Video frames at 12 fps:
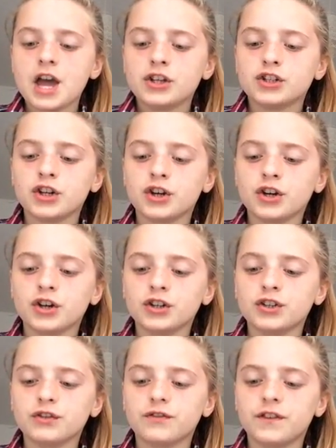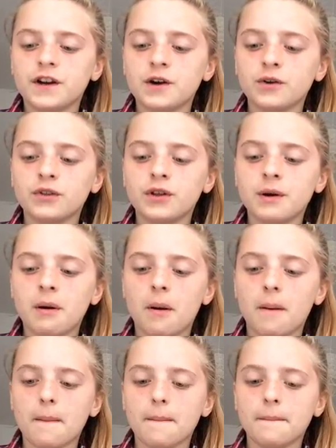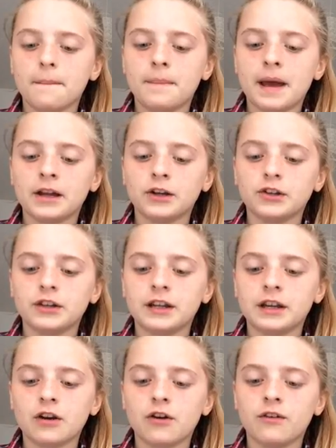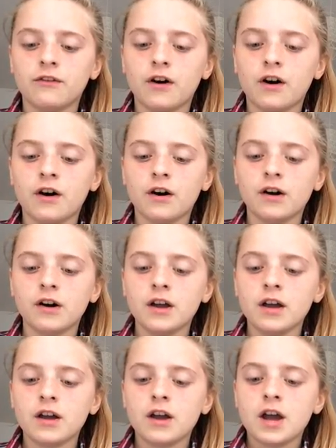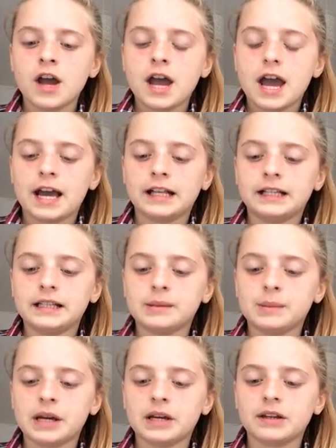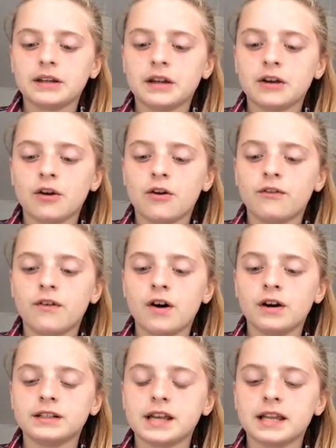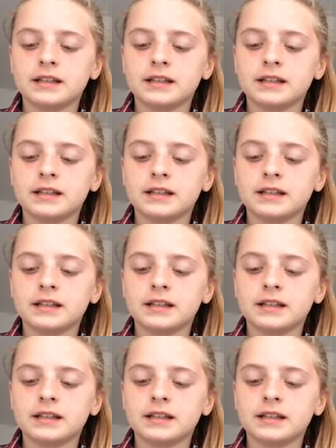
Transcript: She could feel the beckoning of her and its beckoning of her